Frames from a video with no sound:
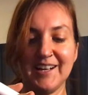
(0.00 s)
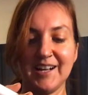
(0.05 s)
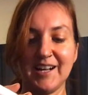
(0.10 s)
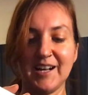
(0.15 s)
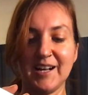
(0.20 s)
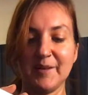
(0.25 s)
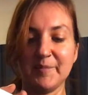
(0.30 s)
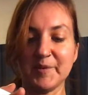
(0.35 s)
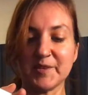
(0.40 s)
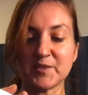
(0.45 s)

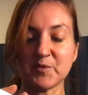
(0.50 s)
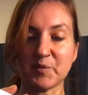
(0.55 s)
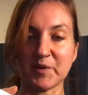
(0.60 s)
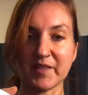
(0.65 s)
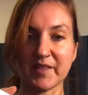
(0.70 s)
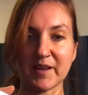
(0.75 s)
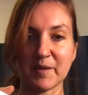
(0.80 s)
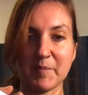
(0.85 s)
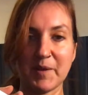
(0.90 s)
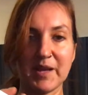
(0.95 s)
It's one of
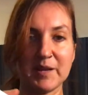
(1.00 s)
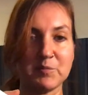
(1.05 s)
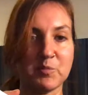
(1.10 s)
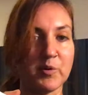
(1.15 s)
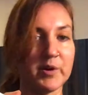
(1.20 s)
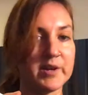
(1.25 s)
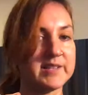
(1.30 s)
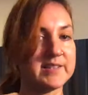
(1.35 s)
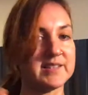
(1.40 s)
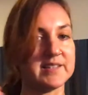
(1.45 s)
the command
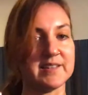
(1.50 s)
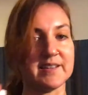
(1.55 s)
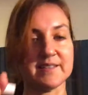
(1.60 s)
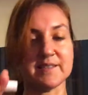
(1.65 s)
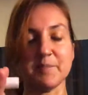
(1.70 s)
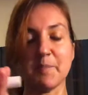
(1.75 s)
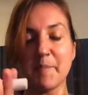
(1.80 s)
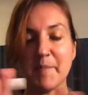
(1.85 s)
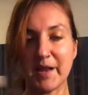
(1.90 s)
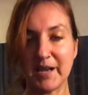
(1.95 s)
points. It does
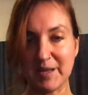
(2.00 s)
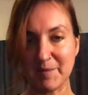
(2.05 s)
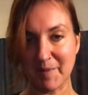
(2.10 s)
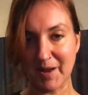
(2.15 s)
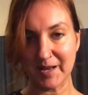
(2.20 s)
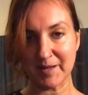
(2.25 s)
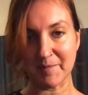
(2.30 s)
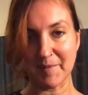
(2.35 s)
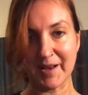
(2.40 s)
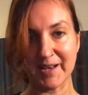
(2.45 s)
many,
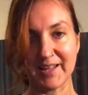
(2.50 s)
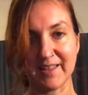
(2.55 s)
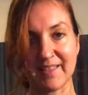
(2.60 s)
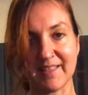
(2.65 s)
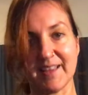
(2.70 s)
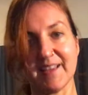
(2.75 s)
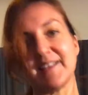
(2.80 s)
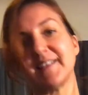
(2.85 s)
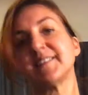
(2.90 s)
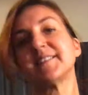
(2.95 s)
many, many
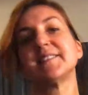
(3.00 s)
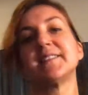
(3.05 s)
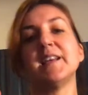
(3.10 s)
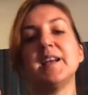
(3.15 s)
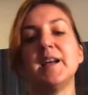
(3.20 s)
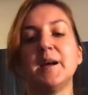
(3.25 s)
things,